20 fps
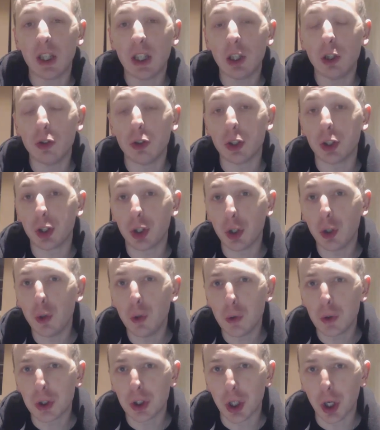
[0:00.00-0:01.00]
continue to
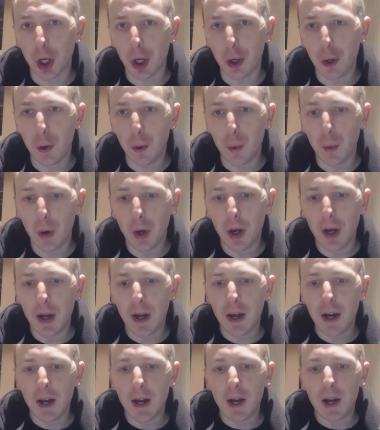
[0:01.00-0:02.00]
do so,
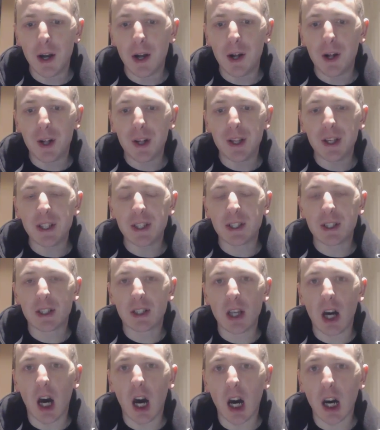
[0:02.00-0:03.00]
this
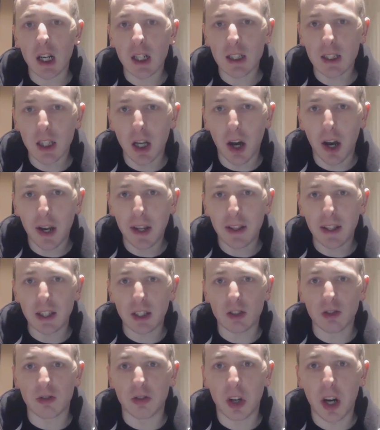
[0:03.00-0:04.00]
dark side,
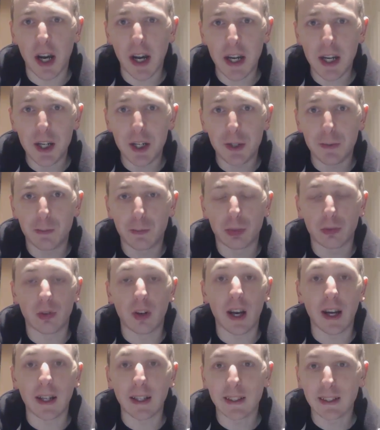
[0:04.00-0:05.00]
this rage
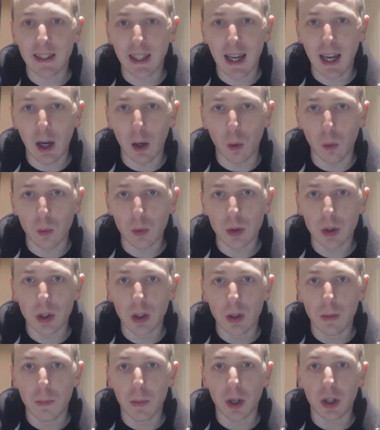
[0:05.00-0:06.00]
breaks out
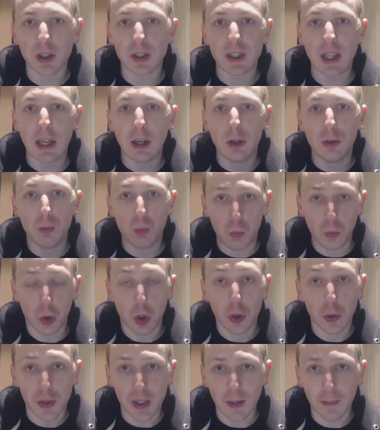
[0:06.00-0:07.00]
because they're
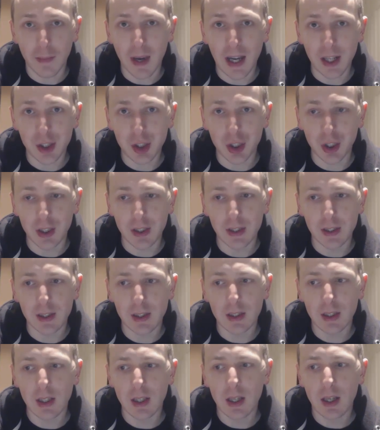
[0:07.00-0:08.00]
losing
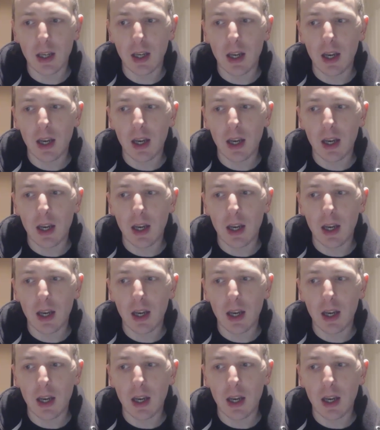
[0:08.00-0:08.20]
matches.